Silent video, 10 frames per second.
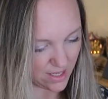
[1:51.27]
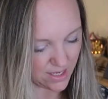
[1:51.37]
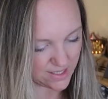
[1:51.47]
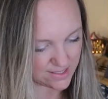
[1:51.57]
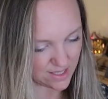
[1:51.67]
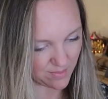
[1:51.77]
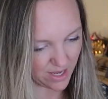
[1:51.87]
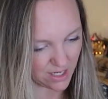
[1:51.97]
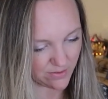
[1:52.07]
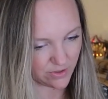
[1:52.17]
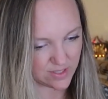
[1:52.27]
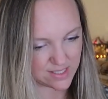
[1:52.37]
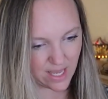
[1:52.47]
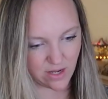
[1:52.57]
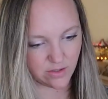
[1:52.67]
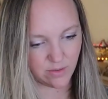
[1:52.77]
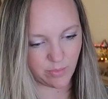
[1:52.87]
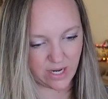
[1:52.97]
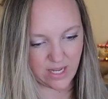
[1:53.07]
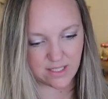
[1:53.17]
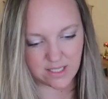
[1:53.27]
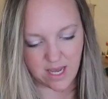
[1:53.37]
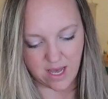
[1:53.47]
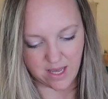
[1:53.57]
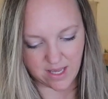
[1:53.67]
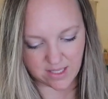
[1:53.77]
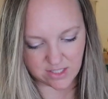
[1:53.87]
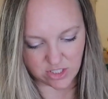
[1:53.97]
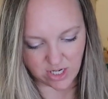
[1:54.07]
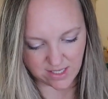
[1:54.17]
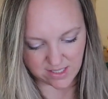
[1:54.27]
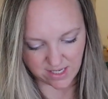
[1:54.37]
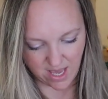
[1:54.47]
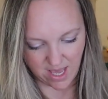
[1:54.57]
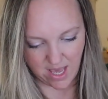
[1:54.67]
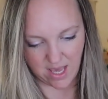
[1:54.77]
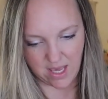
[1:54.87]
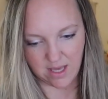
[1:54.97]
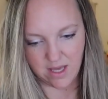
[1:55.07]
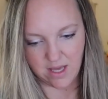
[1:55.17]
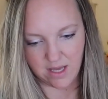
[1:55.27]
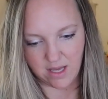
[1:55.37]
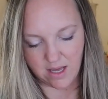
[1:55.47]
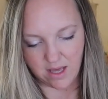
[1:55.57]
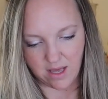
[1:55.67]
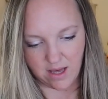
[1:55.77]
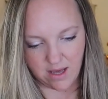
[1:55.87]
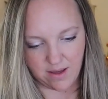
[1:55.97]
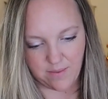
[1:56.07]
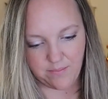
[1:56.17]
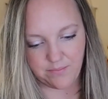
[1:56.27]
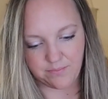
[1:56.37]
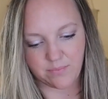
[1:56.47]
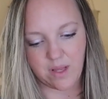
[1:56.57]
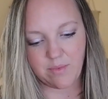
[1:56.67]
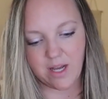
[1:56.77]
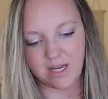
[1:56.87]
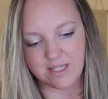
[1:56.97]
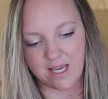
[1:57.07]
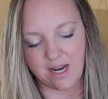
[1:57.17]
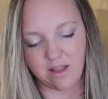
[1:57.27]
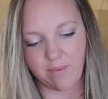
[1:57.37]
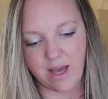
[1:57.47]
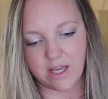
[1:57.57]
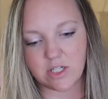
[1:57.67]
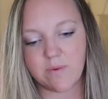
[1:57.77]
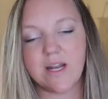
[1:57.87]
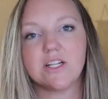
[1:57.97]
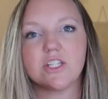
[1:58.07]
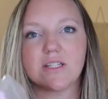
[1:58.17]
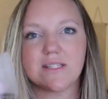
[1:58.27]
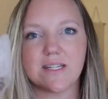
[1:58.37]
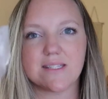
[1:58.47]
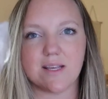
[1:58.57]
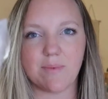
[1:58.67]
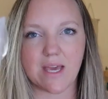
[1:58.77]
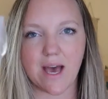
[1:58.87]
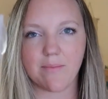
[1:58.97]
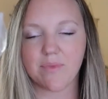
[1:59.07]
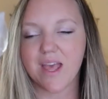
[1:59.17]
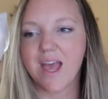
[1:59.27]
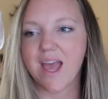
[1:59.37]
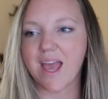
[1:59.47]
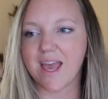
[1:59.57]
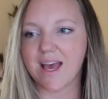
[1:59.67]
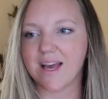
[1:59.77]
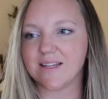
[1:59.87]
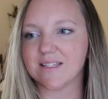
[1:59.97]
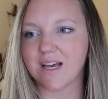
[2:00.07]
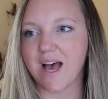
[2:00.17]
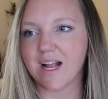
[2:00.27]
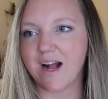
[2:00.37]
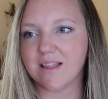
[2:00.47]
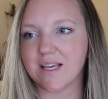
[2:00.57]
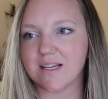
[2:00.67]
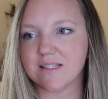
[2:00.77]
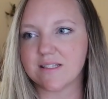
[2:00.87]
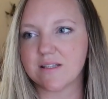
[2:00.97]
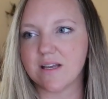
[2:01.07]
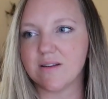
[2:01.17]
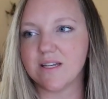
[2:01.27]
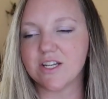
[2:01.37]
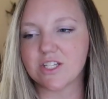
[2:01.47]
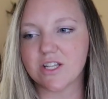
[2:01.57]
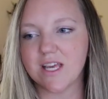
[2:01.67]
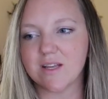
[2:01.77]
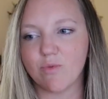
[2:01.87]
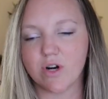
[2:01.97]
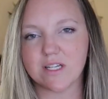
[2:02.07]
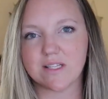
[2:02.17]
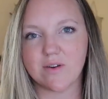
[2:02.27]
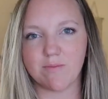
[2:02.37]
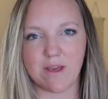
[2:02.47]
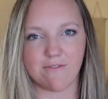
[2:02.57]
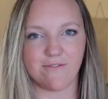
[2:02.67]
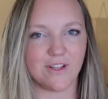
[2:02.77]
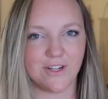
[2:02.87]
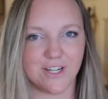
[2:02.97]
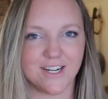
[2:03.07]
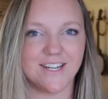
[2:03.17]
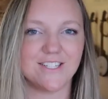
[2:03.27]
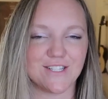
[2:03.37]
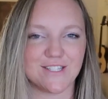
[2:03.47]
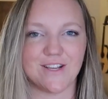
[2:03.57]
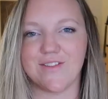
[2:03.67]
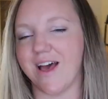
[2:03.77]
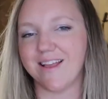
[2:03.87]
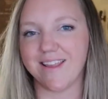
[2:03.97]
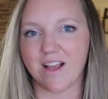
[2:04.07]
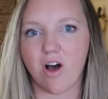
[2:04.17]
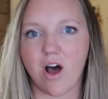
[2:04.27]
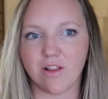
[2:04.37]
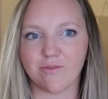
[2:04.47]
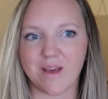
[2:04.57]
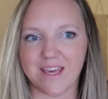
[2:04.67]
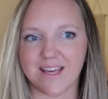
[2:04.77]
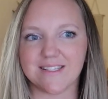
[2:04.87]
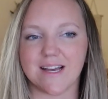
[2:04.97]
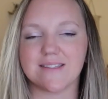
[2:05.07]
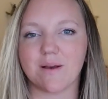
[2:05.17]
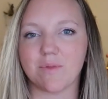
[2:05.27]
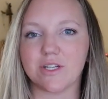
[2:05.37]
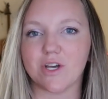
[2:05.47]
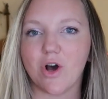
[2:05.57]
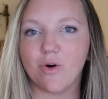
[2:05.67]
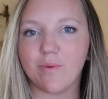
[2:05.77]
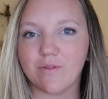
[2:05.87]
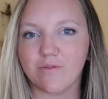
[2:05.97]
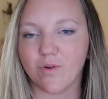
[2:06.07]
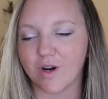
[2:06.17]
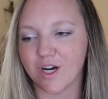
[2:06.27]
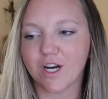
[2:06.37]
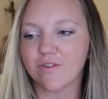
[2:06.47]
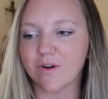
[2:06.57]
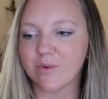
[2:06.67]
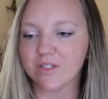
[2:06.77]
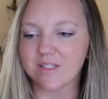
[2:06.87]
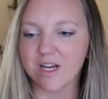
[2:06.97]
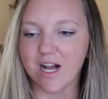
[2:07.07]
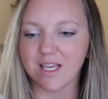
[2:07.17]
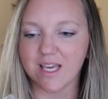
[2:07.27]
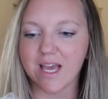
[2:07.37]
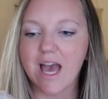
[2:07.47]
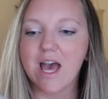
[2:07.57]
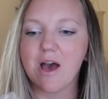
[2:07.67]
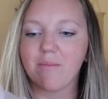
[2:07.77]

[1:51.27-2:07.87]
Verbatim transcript: It is some kind of a recycled brand. Uh, it's just a, um, I'm not gonna take it out of the package, but it's just a sippy cup. And I got this initially more so to be a filler, just so that like all of my kids had something to open for her from her stocking.